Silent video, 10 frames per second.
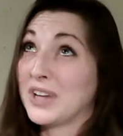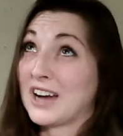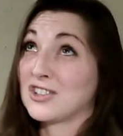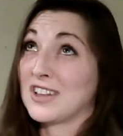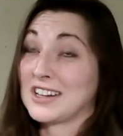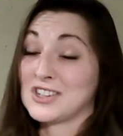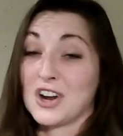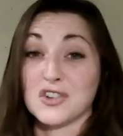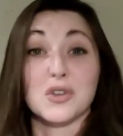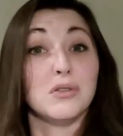Actually, that's
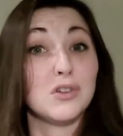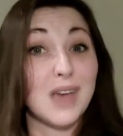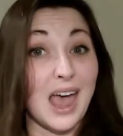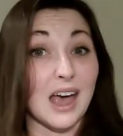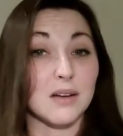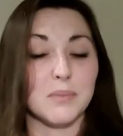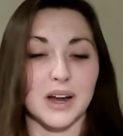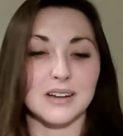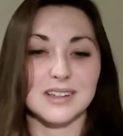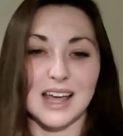not true. You can,
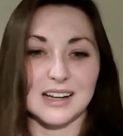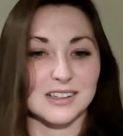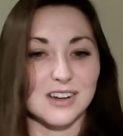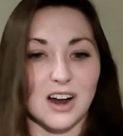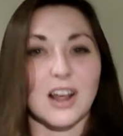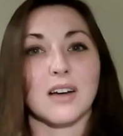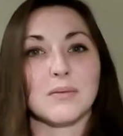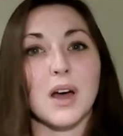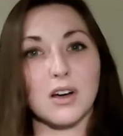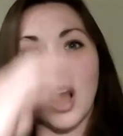but that is not
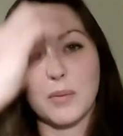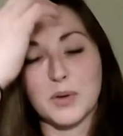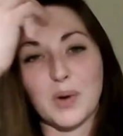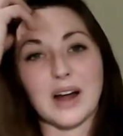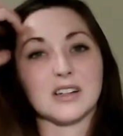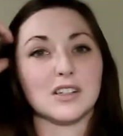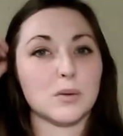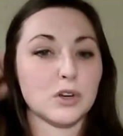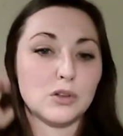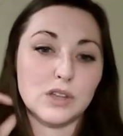a common practice that
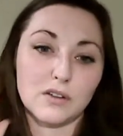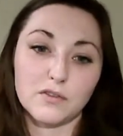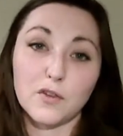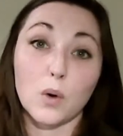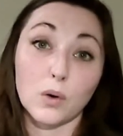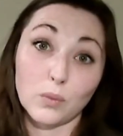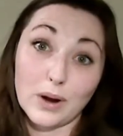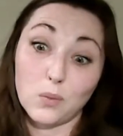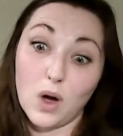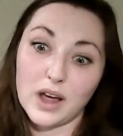we're using for
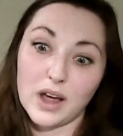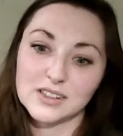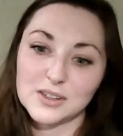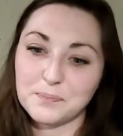red wines.